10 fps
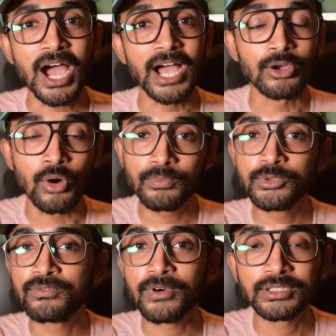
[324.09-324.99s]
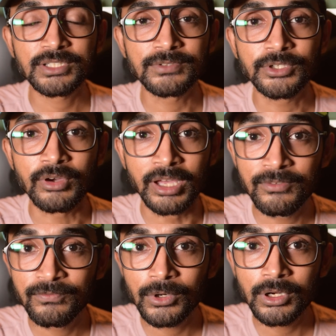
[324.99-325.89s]
I hope you found this video
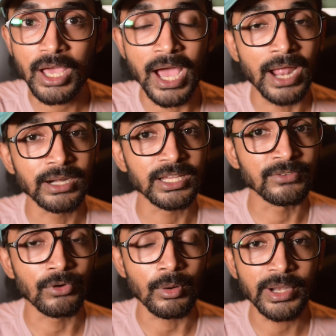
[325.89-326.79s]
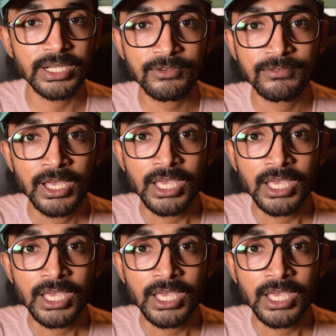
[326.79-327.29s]
helpful and informative.